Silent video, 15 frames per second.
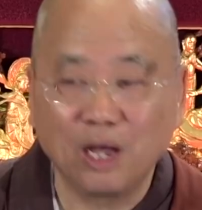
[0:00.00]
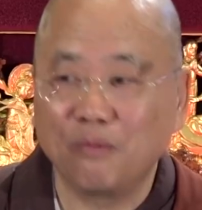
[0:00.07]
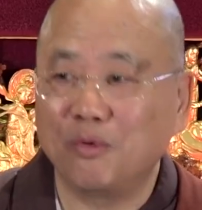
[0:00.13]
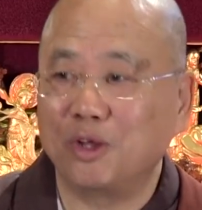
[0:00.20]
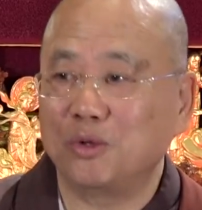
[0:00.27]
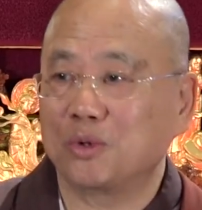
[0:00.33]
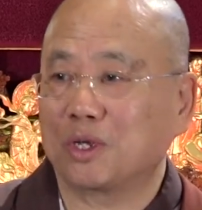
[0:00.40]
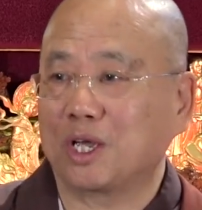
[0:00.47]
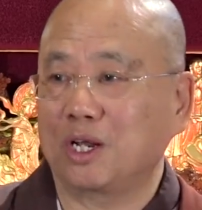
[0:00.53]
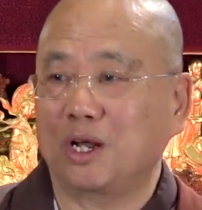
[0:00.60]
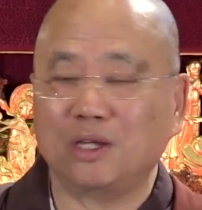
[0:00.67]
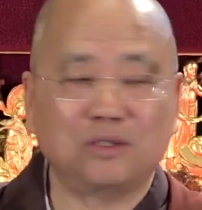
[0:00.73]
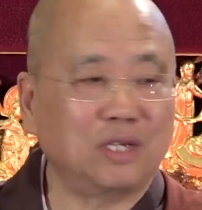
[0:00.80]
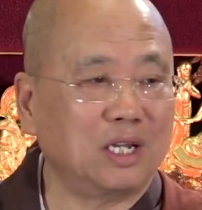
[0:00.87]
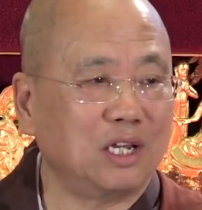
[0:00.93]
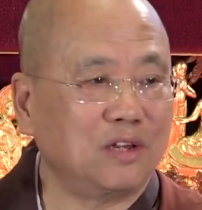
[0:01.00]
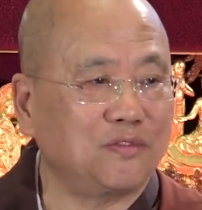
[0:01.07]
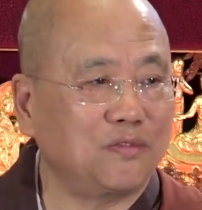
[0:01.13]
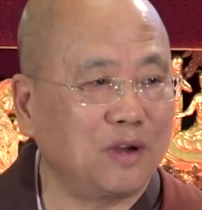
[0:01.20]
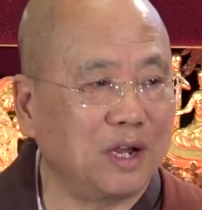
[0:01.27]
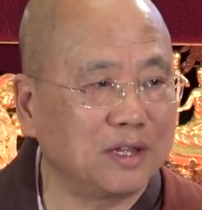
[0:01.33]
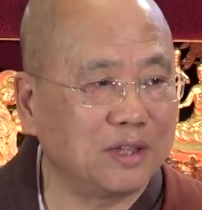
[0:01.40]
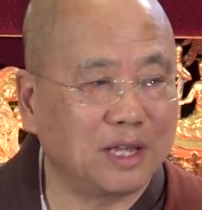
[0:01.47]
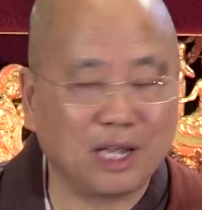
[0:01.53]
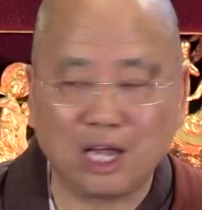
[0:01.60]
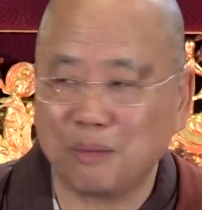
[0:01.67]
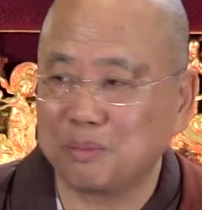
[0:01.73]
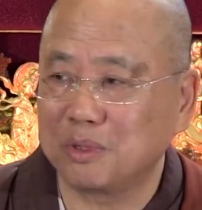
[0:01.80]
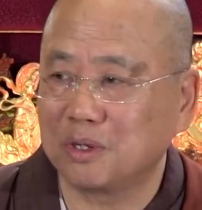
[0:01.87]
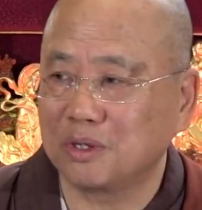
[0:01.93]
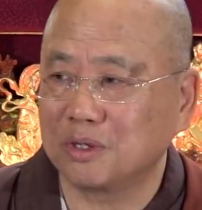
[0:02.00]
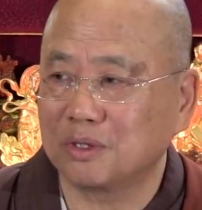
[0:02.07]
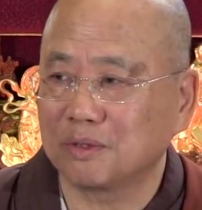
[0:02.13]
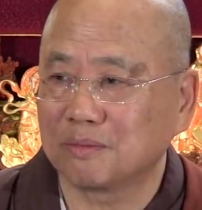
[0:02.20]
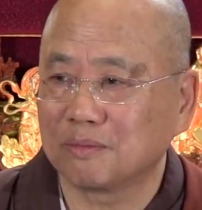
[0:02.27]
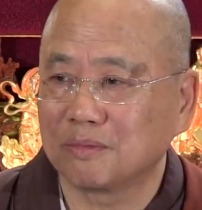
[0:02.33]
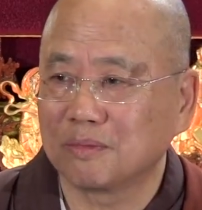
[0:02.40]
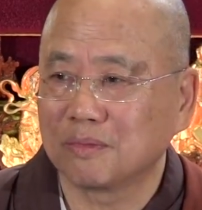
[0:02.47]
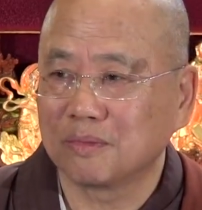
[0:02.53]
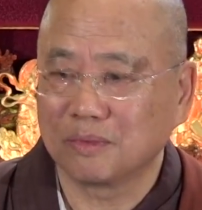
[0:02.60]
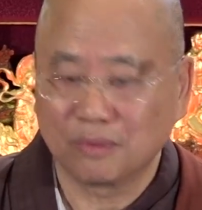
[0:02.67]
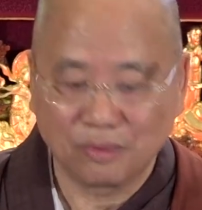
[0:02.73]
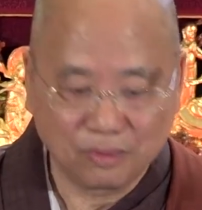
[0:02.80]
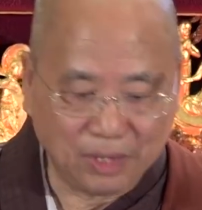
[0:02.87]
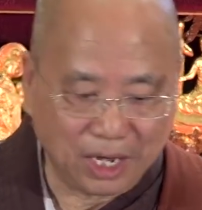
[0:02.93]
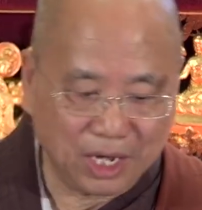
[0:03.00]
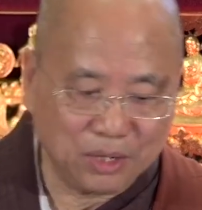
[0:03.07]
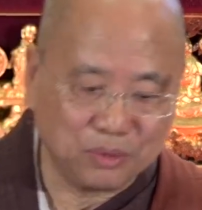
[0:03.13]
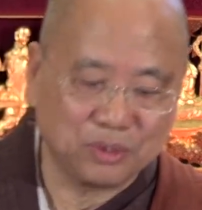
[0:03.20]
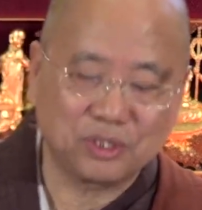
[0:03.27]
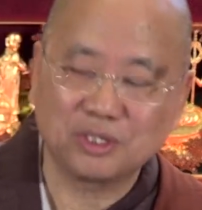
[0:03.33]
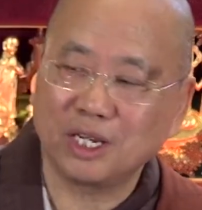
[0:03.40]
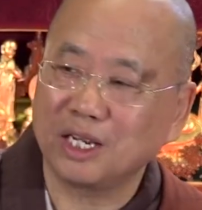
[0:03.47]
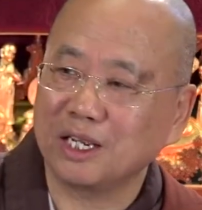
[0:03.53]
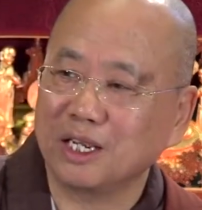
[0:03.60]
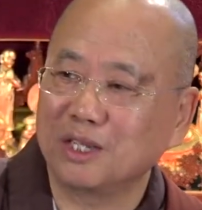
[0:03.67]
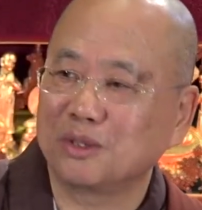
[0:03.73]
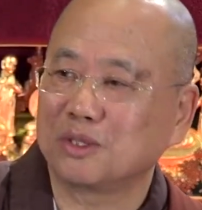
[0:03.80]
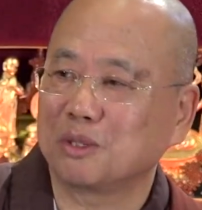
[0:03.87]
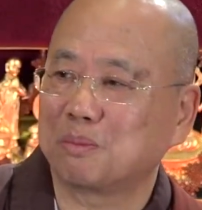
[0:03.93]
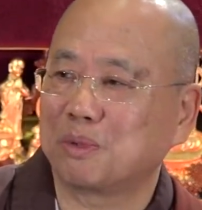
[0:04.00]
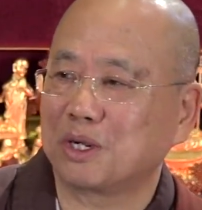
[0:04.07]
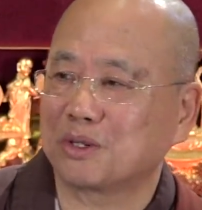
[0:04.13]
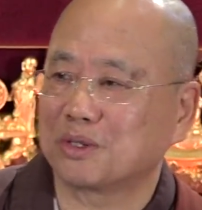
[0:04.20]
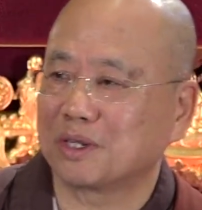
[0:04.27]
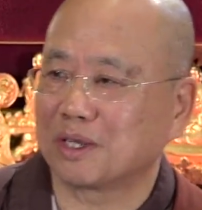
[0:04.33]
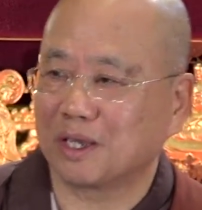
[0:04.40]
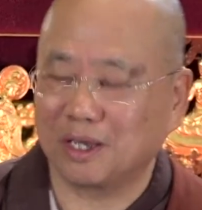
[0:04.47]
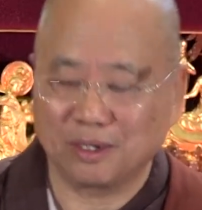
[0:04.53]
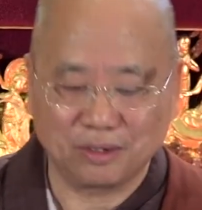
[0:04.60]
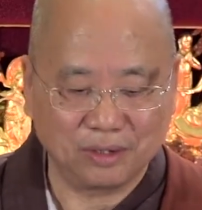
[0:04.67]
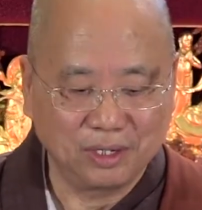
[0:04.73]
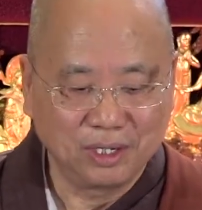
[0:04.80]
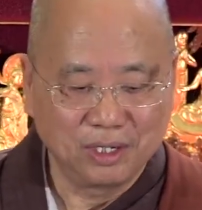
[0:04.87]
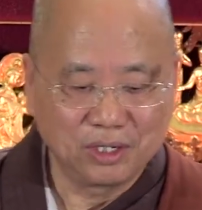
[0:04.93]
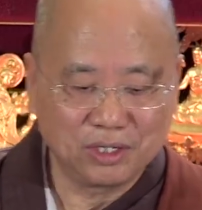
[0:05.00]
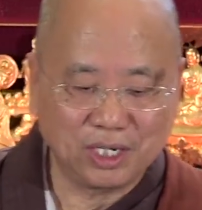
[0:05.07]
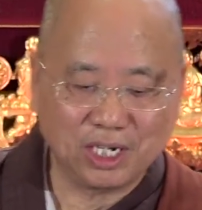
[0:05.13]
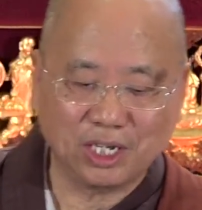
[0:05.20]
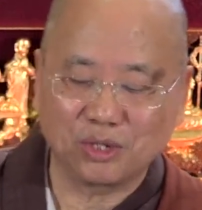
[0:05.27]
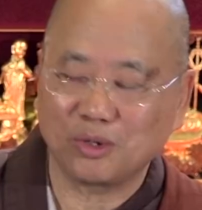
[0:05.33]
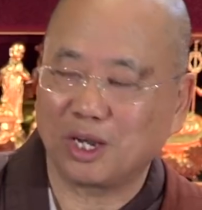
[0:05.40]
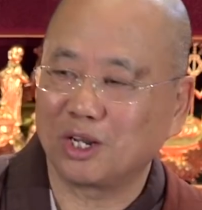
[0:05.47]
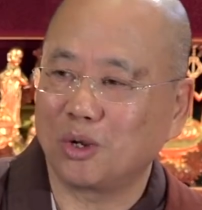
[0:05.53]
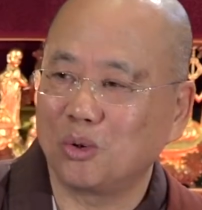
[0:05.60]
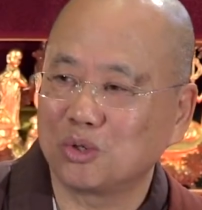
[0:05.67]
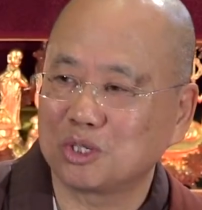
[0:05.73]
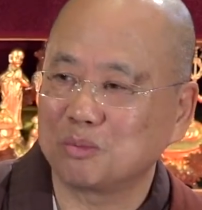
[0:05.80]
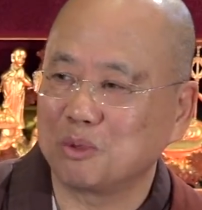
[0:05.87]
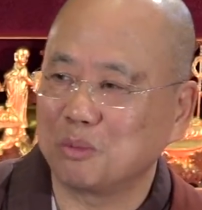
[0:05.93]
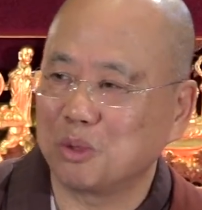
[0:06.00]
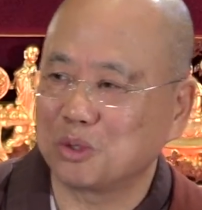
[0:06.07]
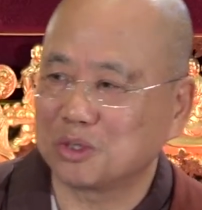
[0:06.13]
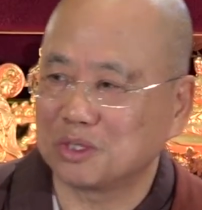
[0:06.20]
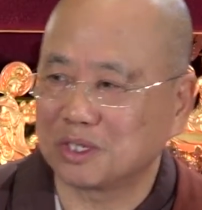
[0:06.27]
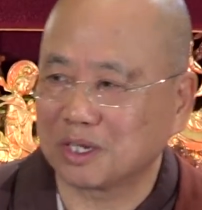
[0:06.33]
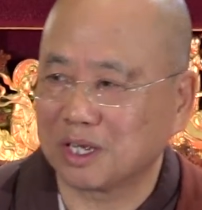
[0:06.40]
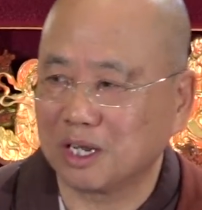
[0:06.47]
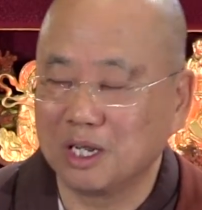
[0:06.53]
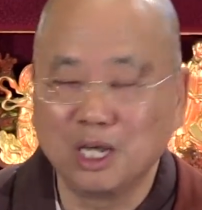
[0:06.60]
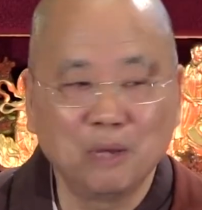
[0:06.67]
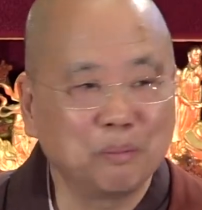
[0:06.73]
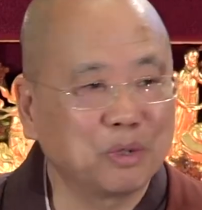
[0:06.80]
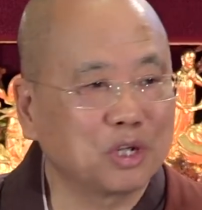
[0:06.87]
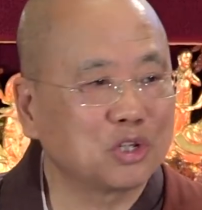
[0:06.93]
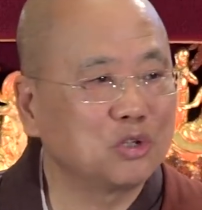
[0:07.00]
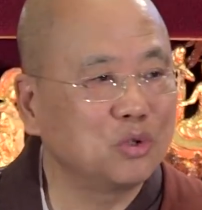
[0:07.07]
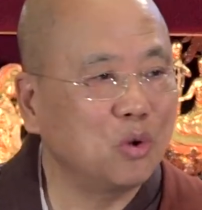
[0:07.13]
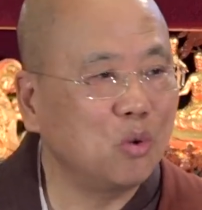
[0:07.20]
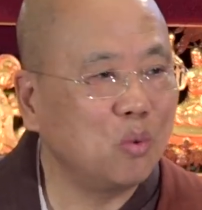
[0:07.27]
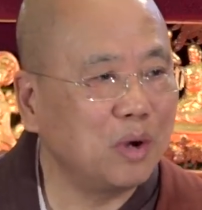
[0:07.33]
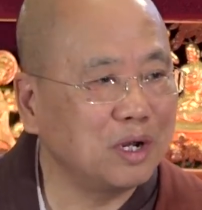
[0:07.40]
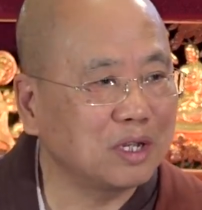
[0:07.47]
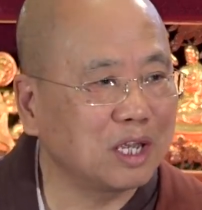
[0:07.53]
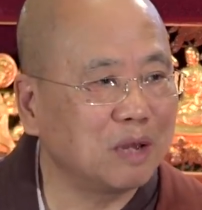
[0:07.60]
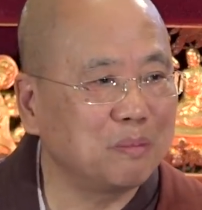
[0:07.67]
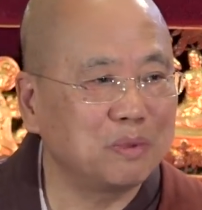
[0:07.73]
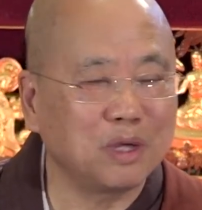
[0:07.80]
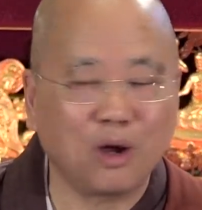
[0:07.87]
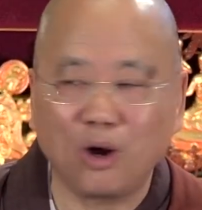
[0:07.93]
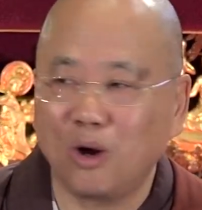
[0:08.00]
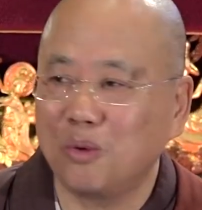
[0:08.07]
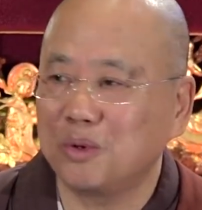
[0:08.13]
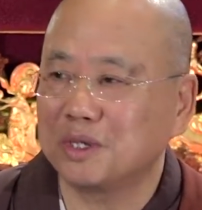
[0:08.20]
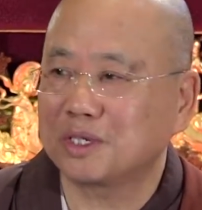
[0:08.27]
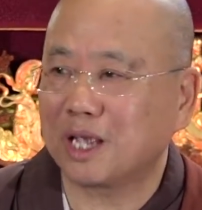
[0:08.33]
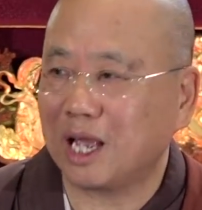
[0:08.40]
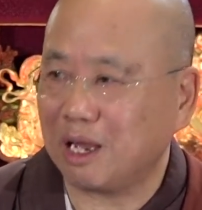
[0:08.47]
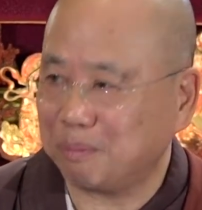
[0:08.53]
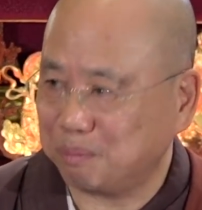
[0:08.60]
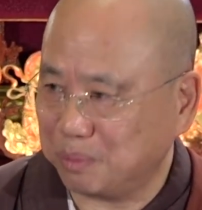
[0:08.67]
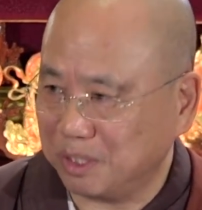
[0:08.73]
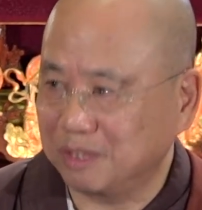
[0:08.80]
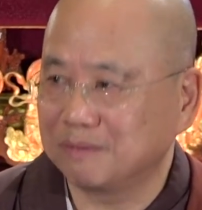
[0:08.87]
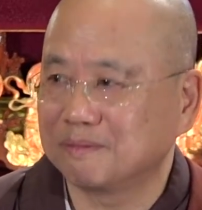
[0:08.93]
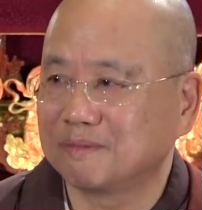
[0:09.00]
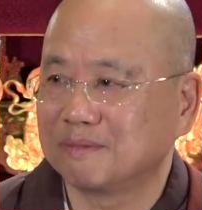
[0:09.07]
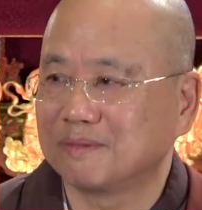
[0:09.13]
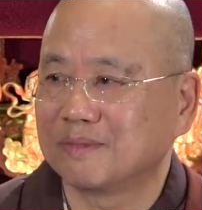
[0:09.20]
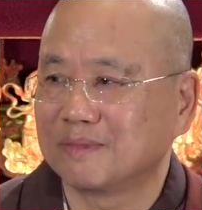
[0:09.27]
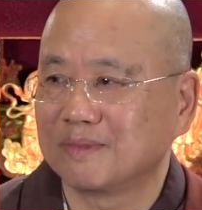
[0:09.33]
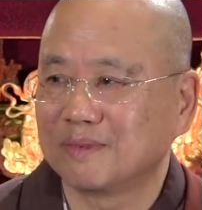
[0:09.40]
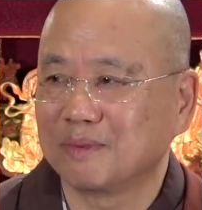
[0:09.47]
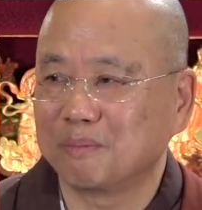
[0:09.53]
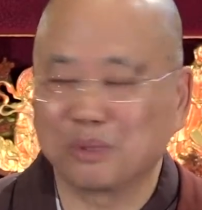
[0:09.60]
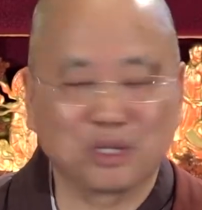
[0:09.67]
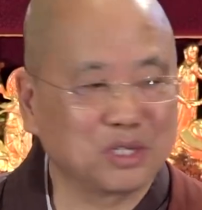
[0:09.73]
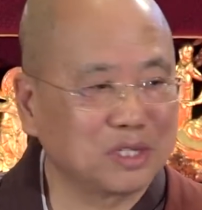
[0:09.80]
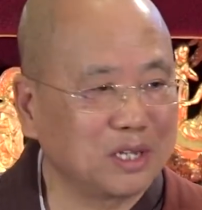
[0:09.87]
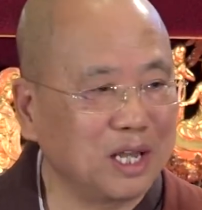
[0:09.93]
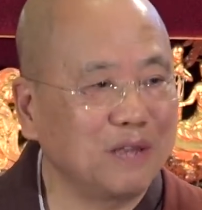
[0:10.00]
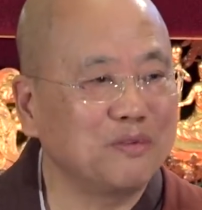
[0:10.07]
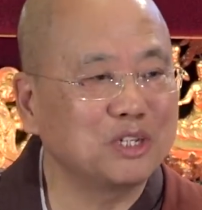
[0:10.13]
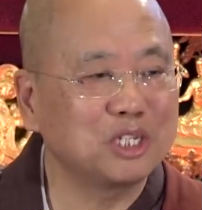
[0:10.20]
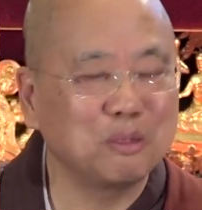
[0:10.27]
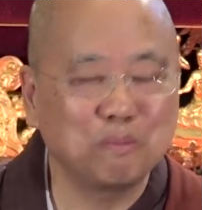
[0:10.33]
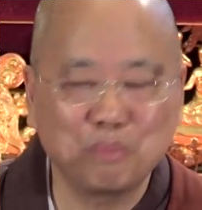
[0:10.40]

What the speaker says: And when you cannot satisfy that happiness, then you sink into depression again, sink into unwholesome emotions again. Because no one can be always happy, because life is